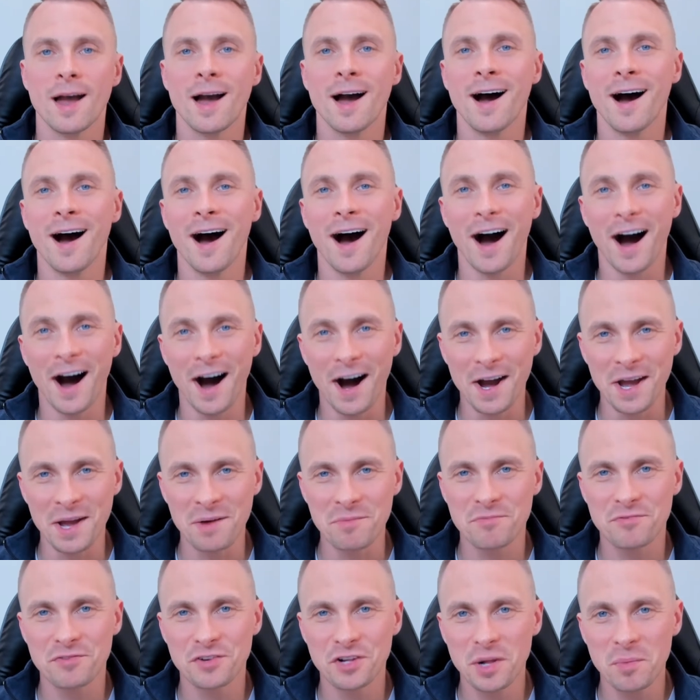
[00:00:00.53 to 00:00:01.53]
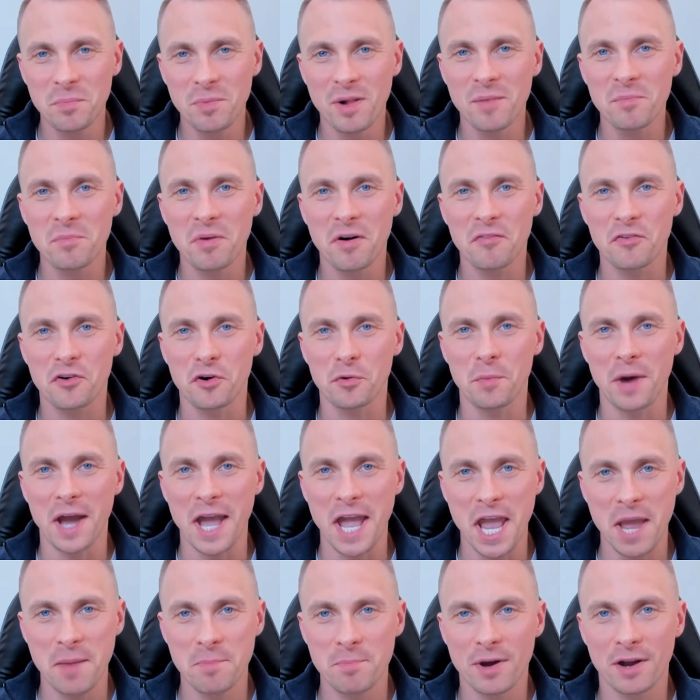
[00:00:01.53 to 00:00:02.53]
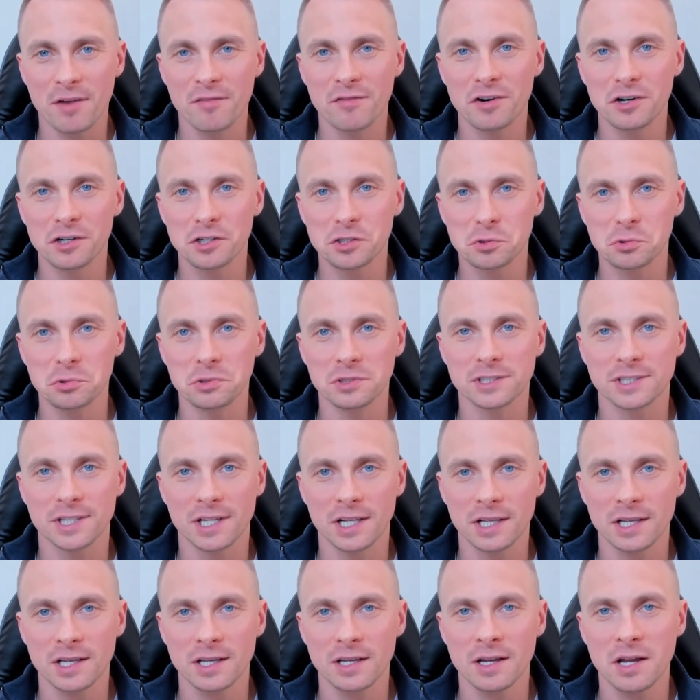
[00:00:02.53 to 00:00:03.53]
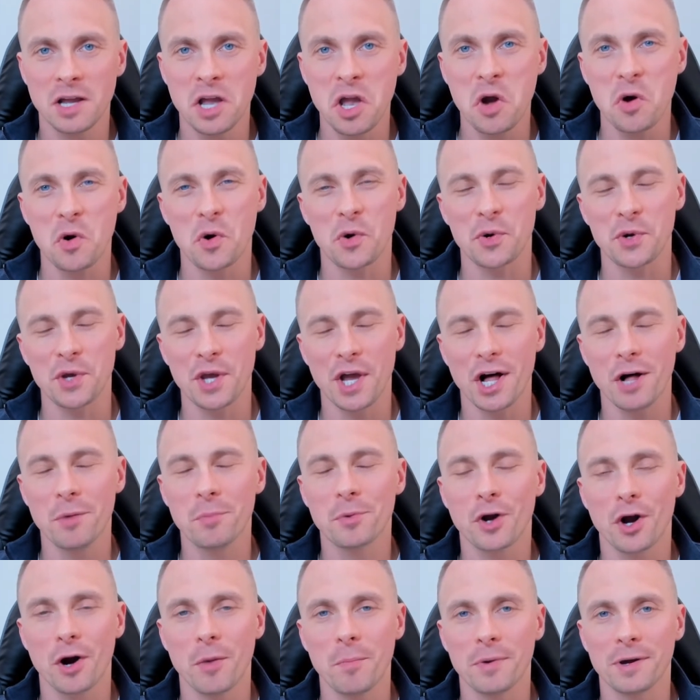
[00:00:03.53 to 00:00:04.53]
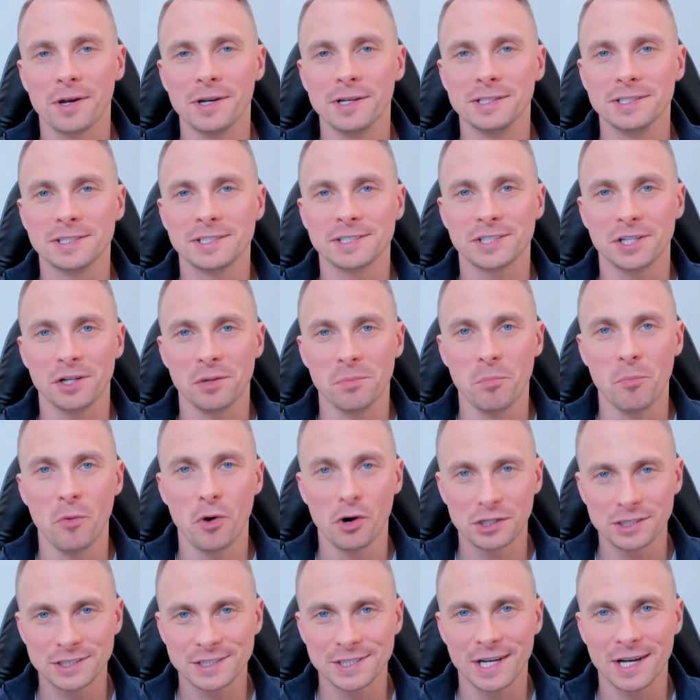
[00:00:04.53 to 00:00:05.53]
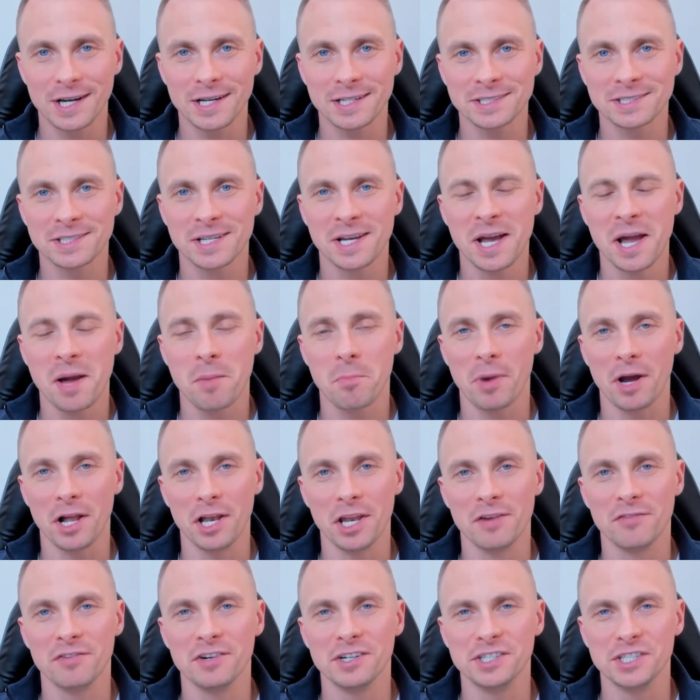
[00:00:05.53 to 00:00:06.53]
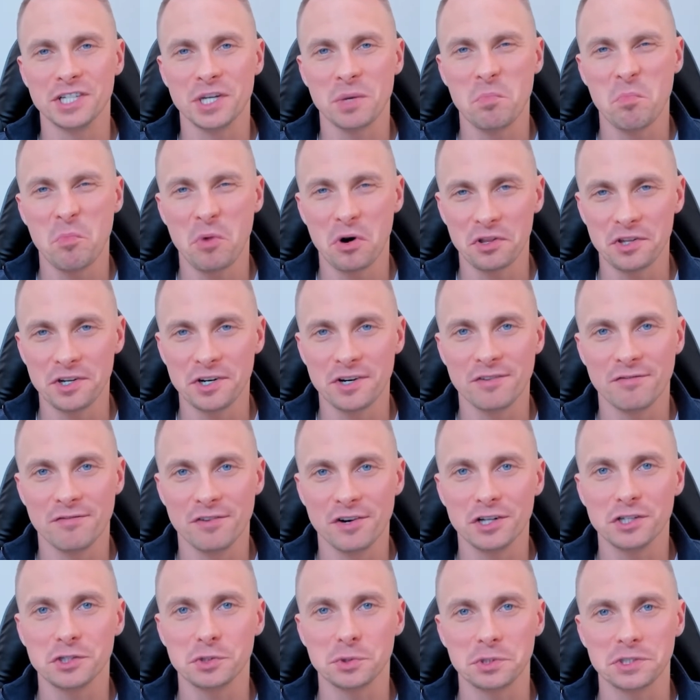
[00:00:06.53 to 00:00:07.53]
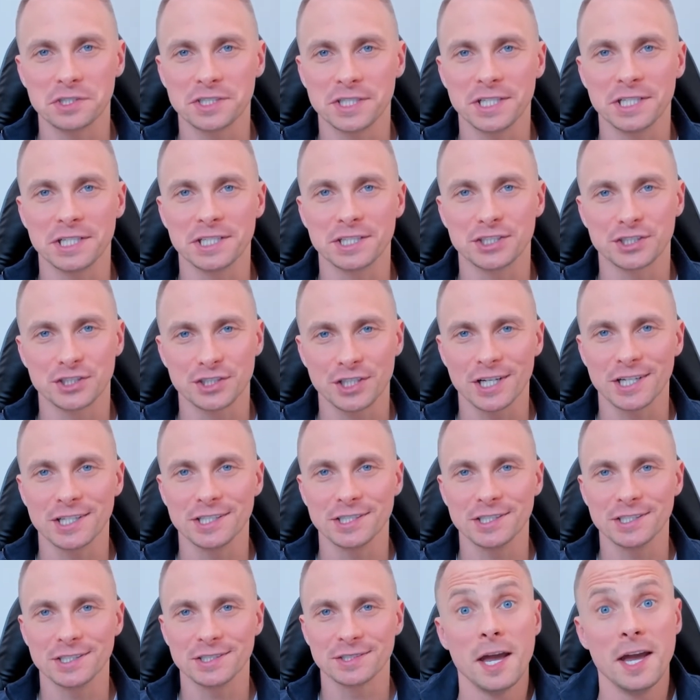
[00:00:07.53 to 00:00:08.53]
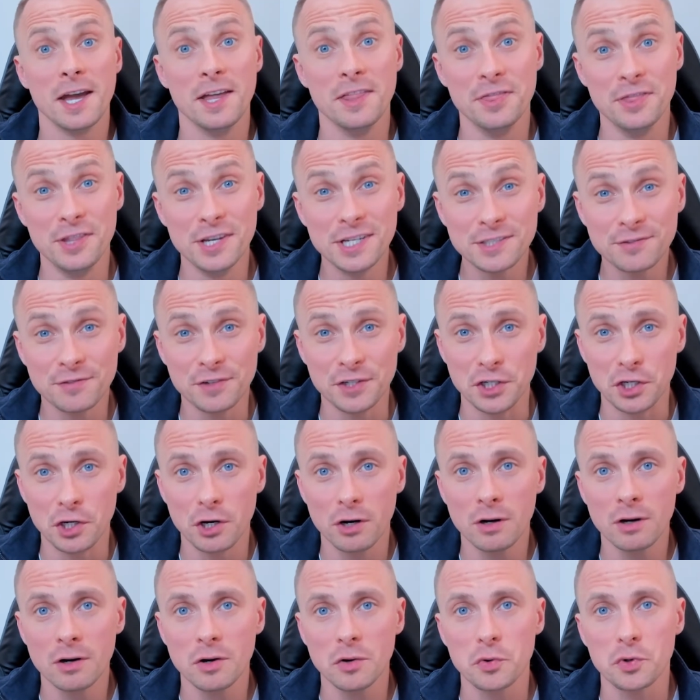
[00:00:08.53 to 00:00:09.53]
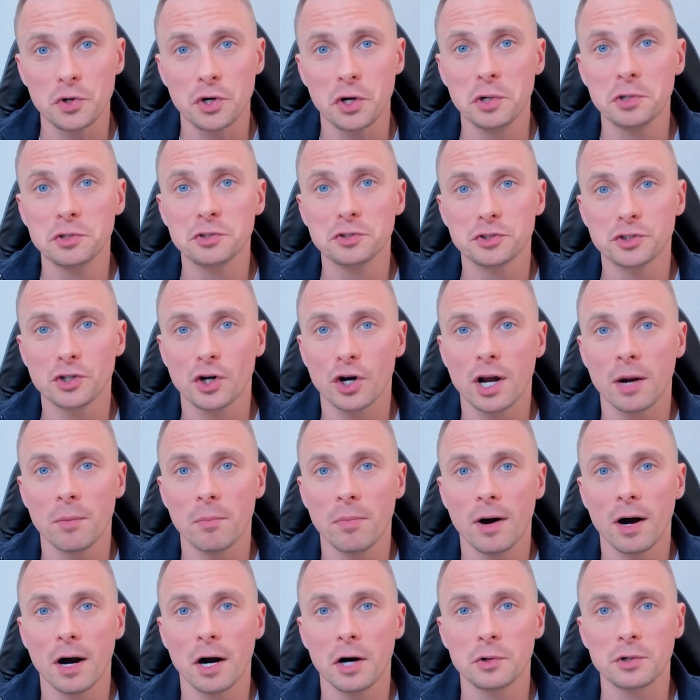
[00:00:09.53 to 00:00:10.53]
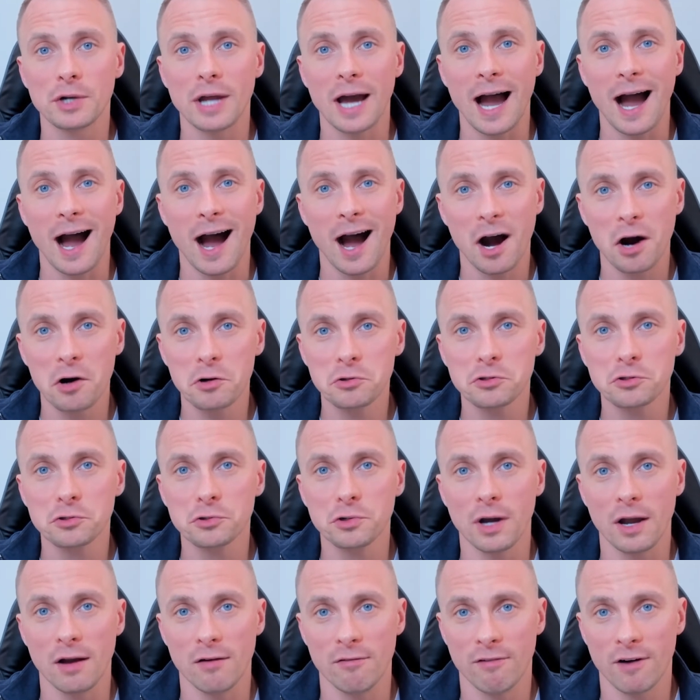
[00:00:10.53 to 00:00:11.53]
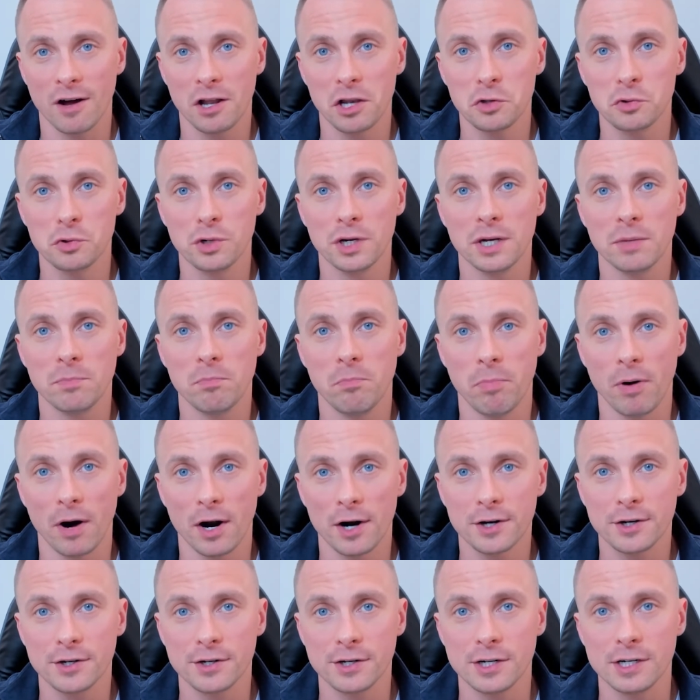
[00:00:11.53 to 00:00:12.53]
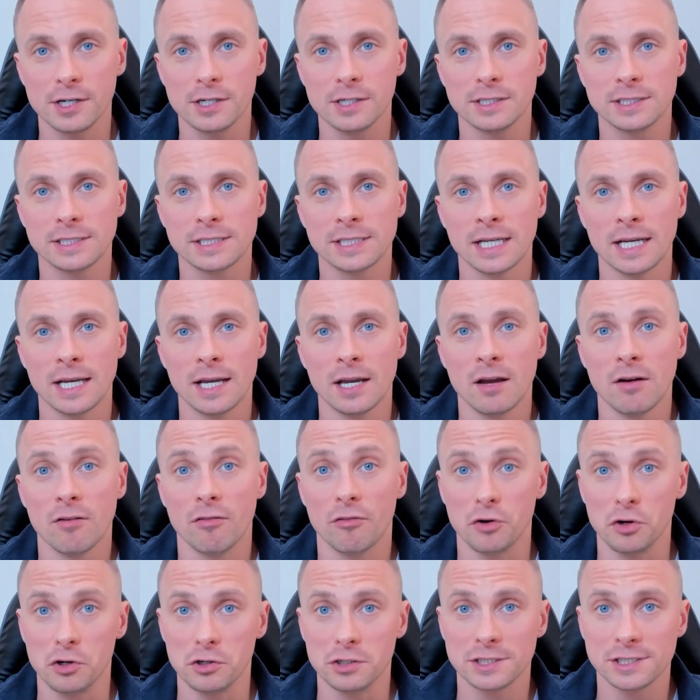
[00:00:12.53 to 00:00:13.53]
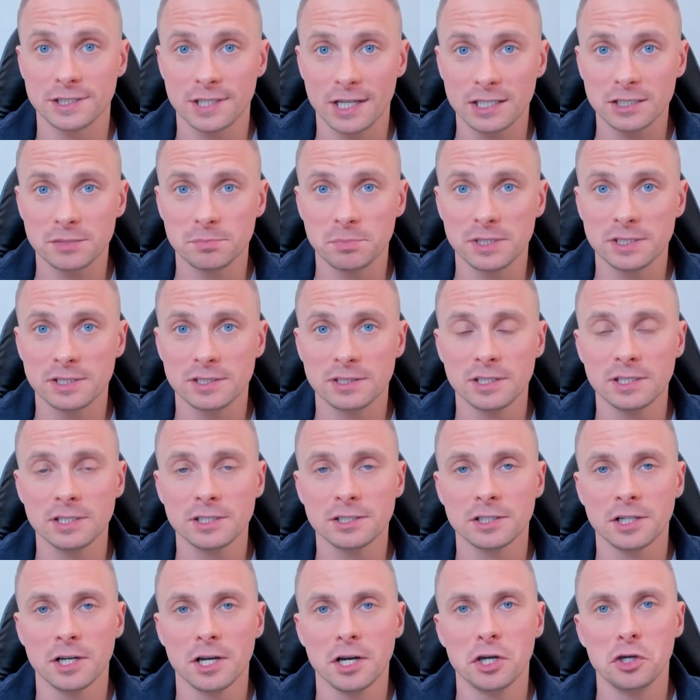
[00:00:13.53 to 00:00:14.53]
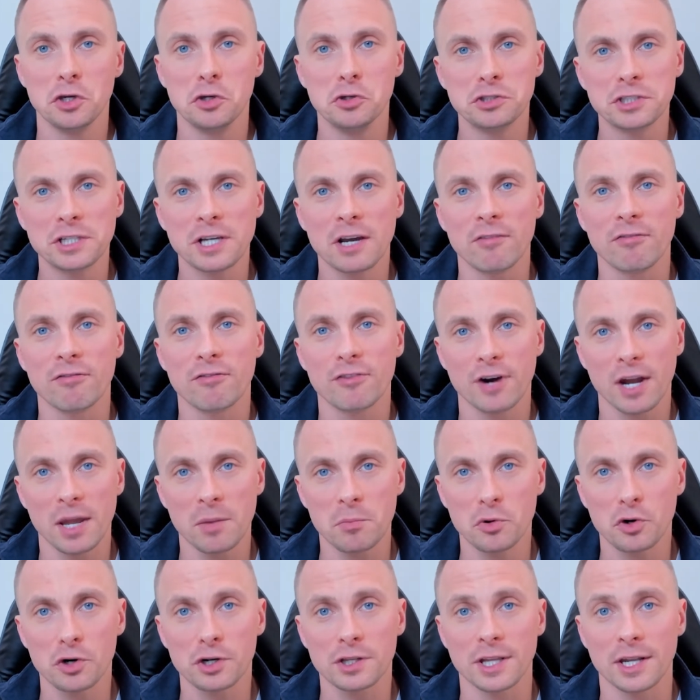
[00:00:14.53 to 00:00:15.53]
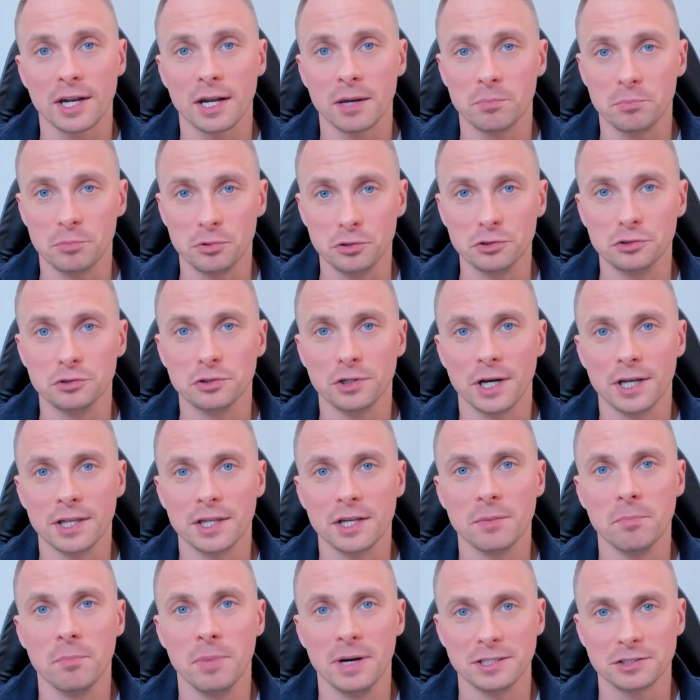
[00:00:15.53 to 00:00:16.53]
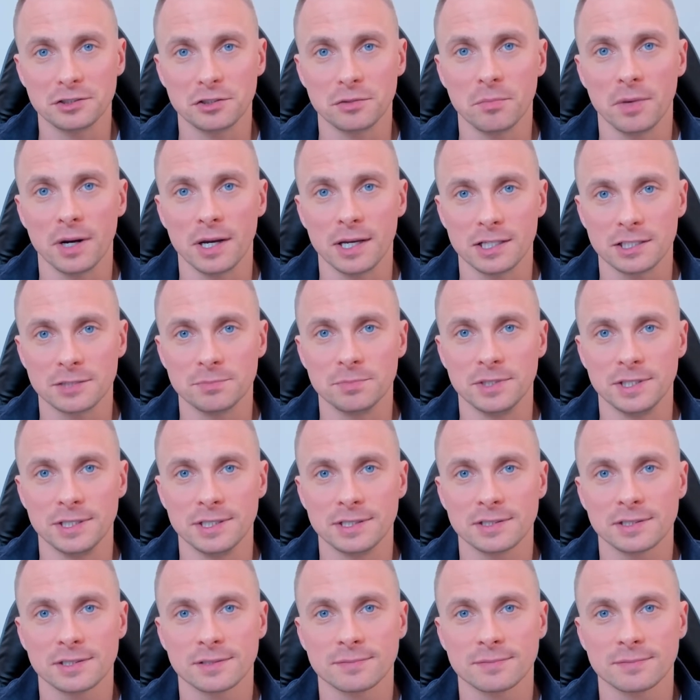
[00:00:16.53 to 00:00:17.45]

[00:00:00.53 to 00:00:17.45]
Hi, I'm Phil Bumpa from APEC Virtual Selling, where we help companies sell more SaaS by leveraging modern virtual selling strategies. In this video, we're going to talk about how to evaluate partners for your SaaS business using a framework that I put together based on my experience.